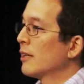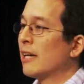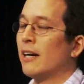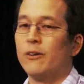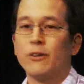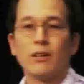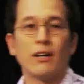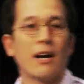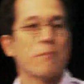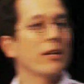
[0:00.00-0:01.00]
Now,
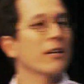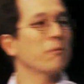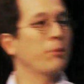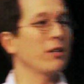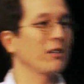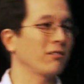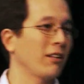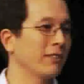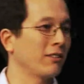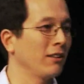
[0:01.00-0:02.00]
I plan on putting these
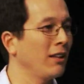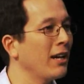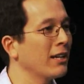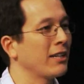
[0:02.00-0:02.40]
slides online,